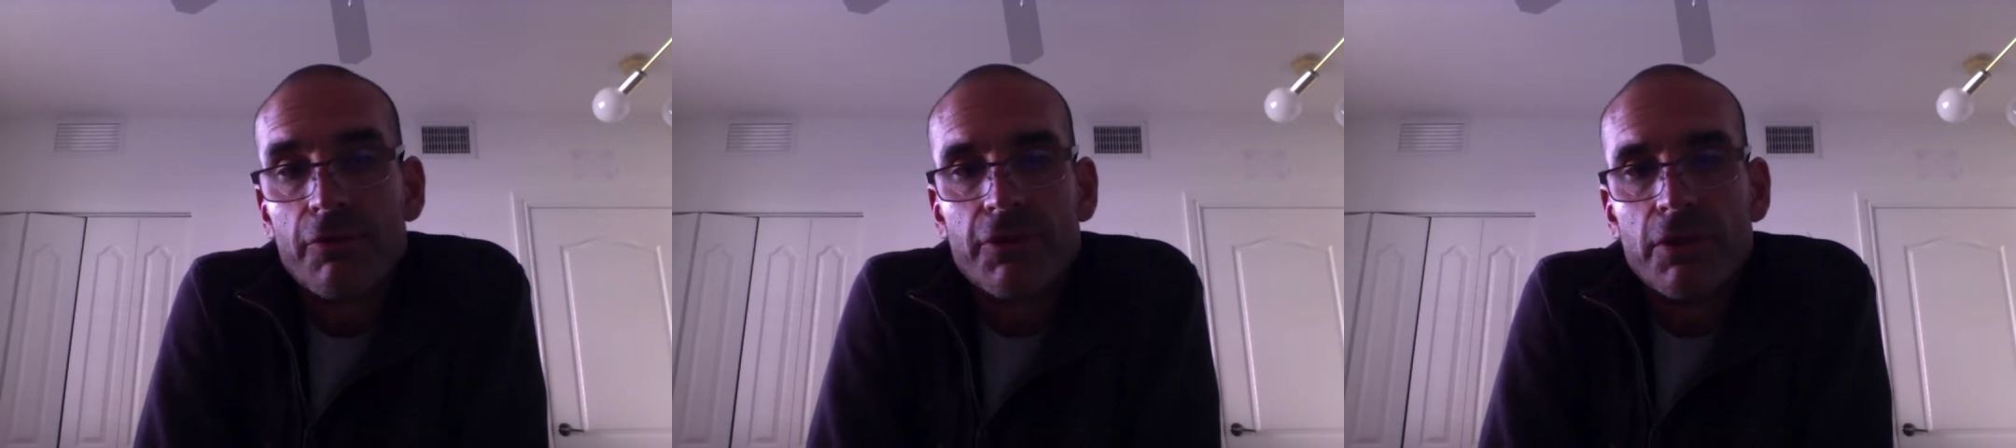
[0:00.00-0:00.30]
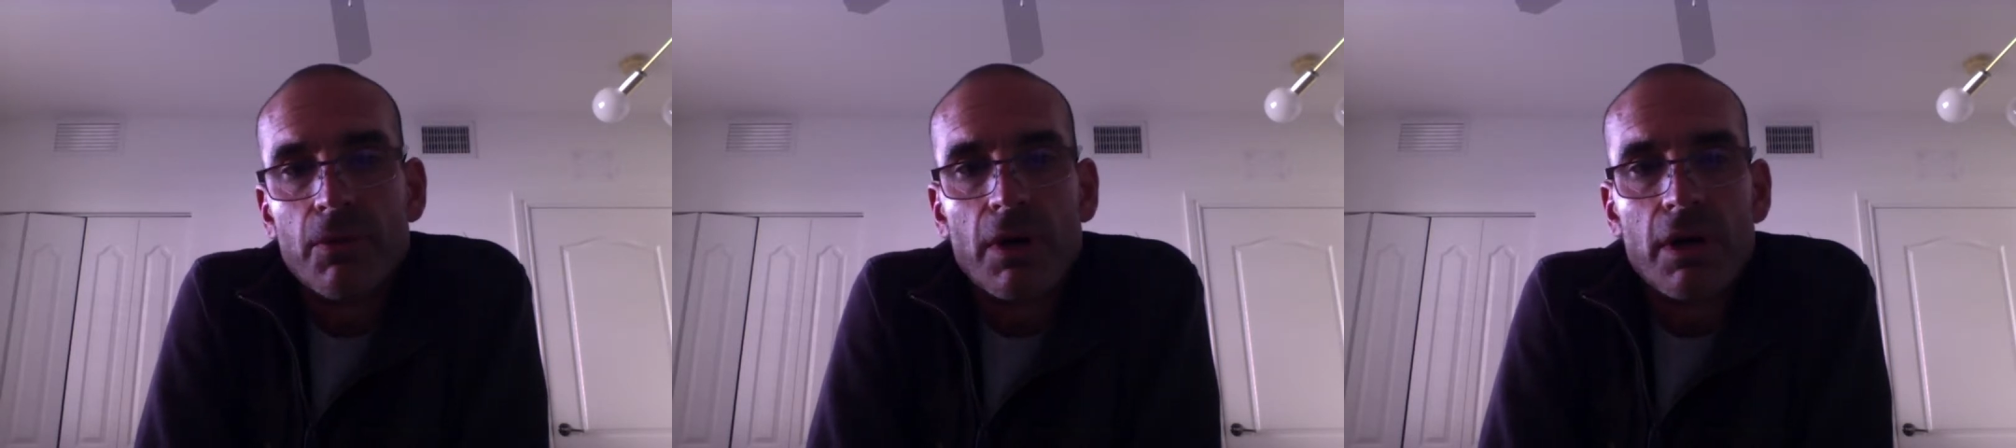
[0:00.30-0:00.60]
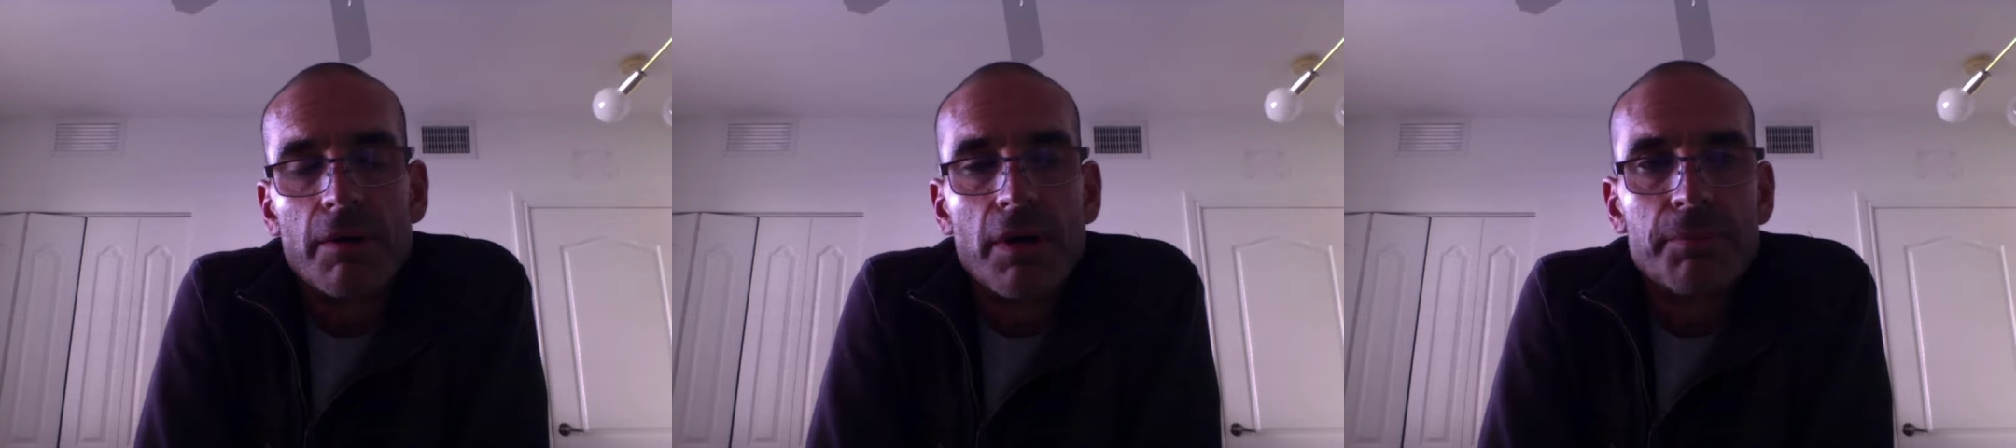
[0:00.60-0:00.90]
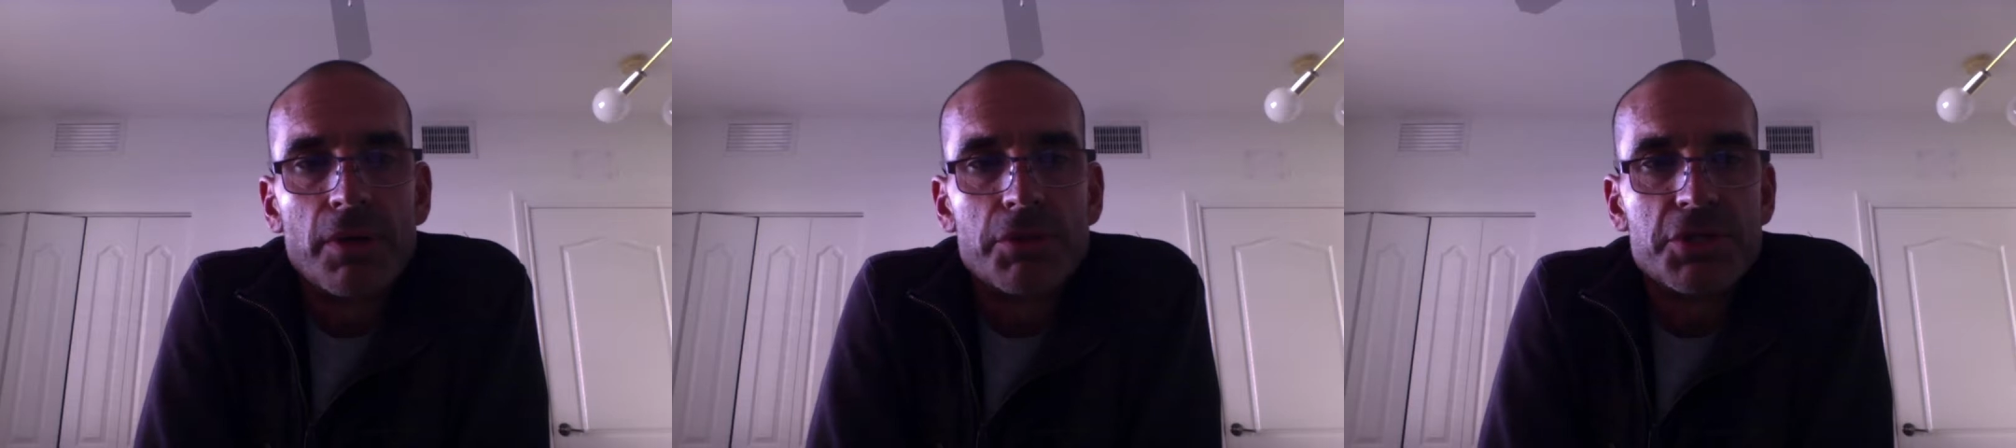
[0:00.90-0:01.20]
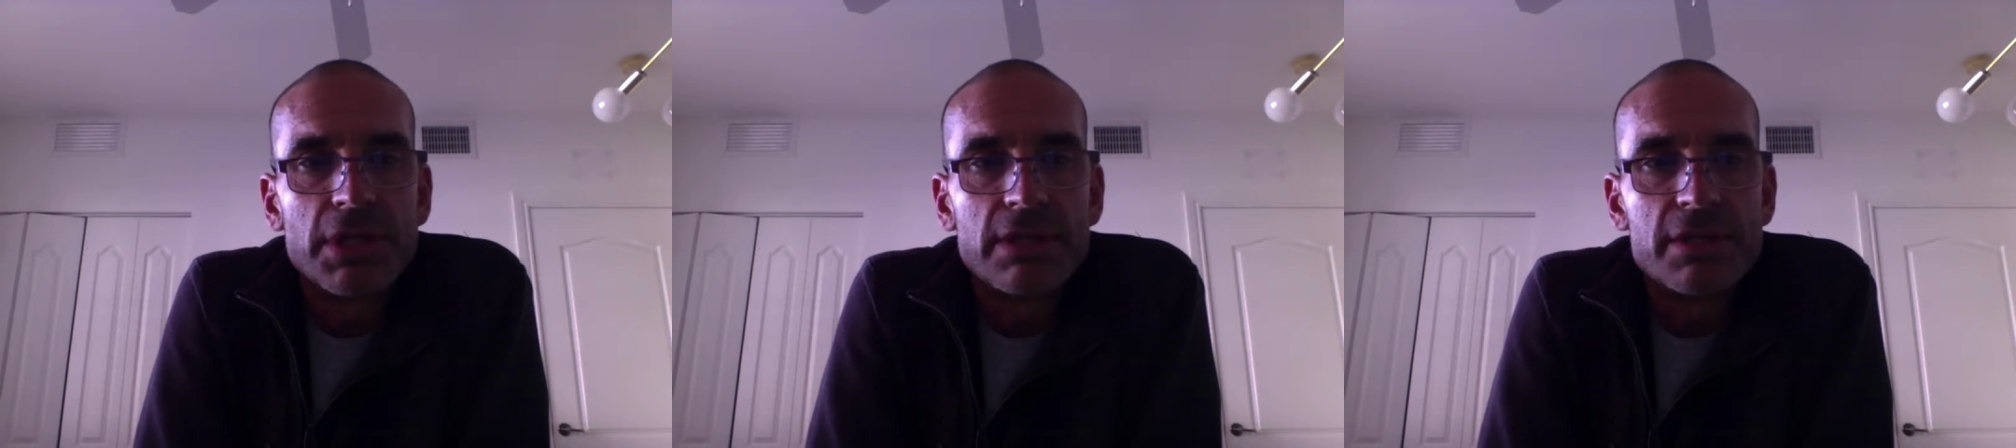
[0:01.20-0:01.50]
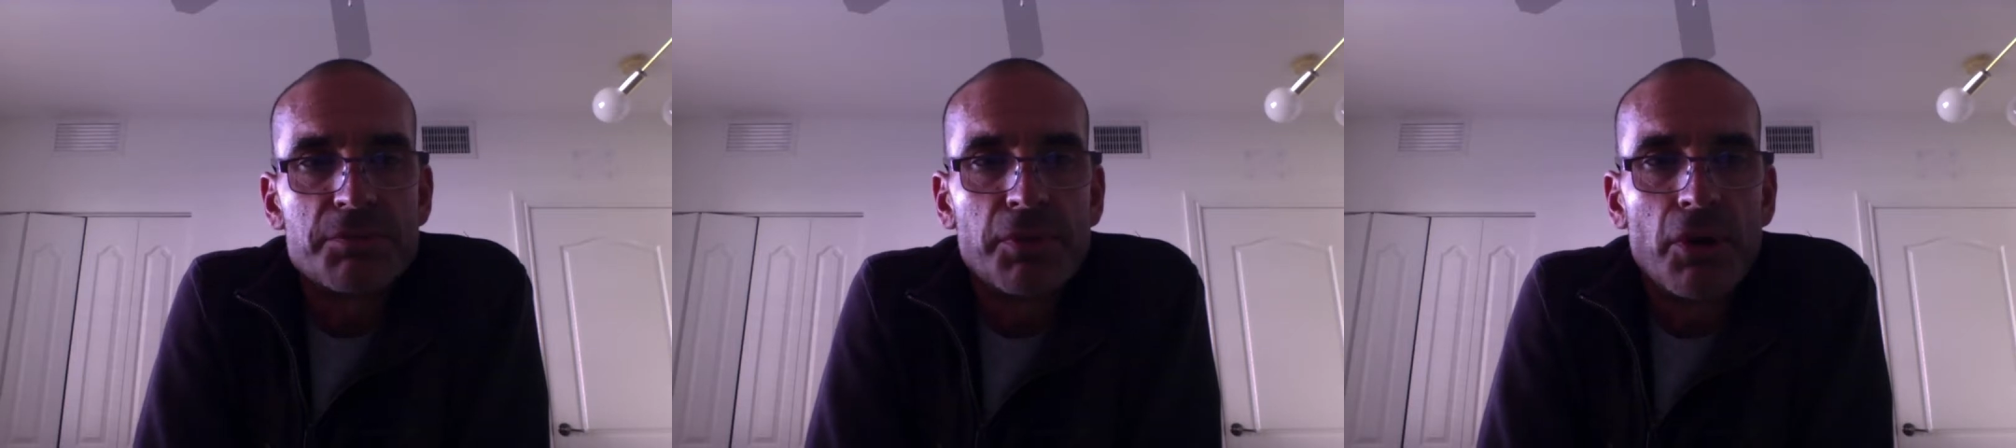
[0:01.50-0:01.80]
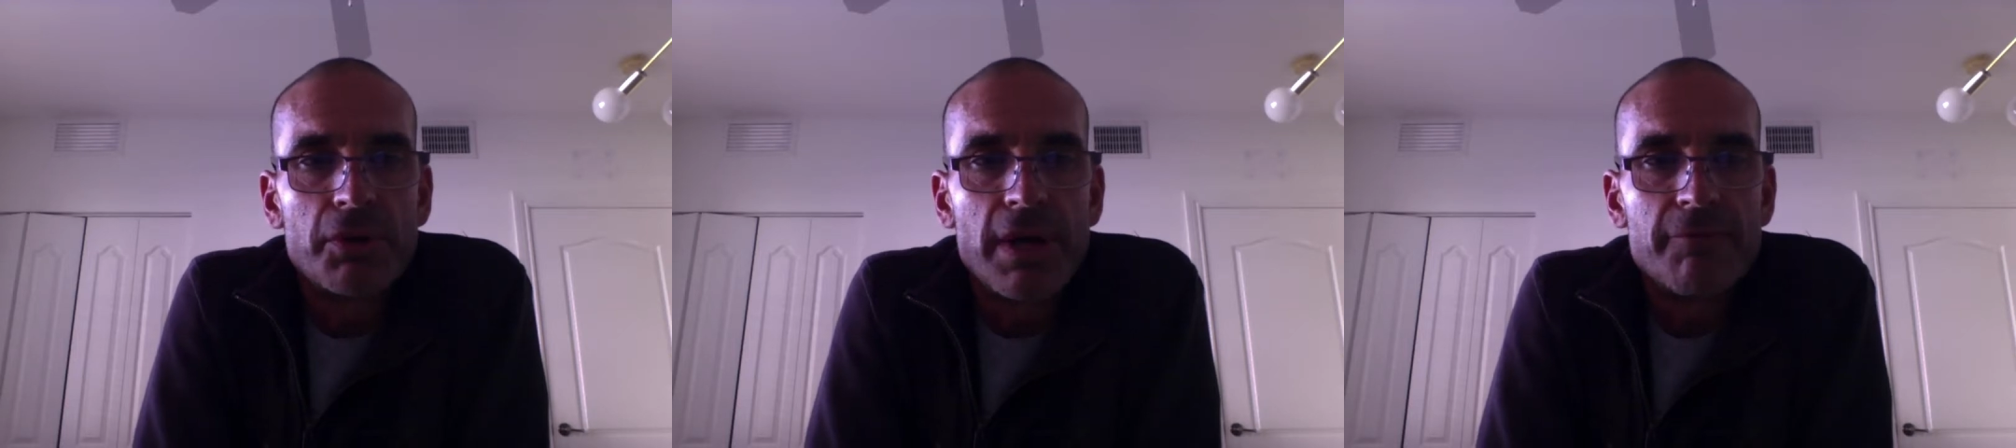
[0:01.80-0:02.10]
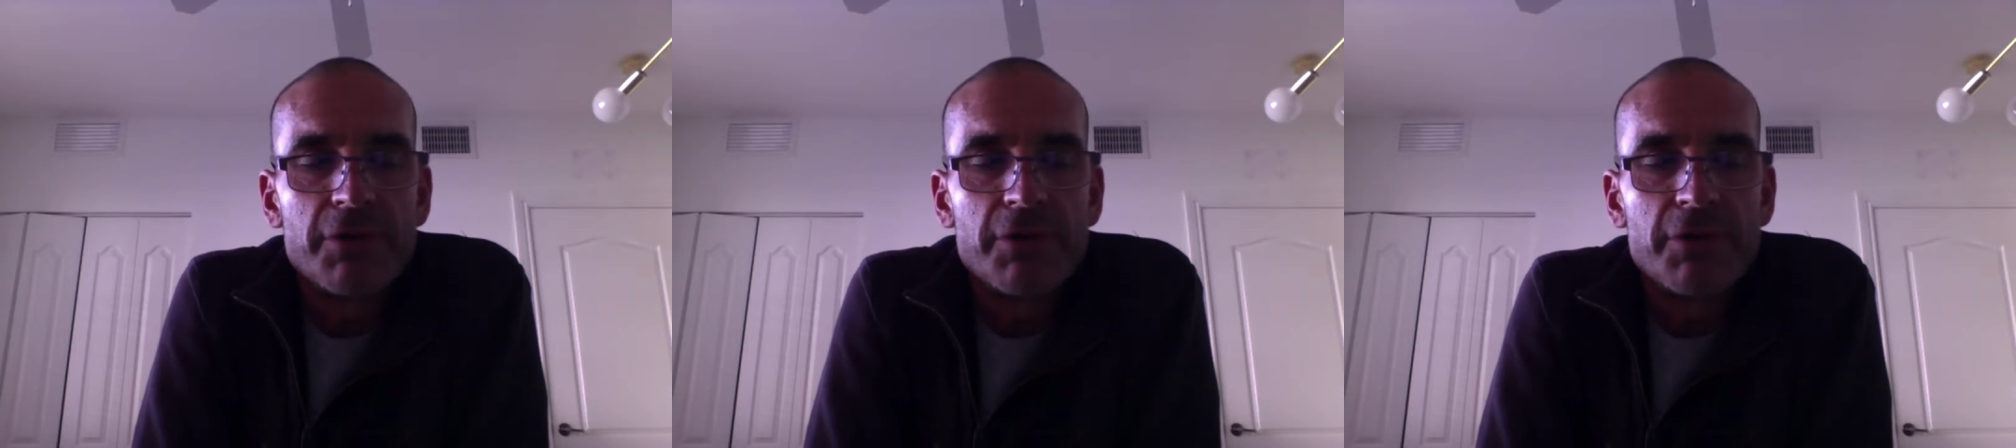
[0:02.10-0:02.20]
of you are approaching this program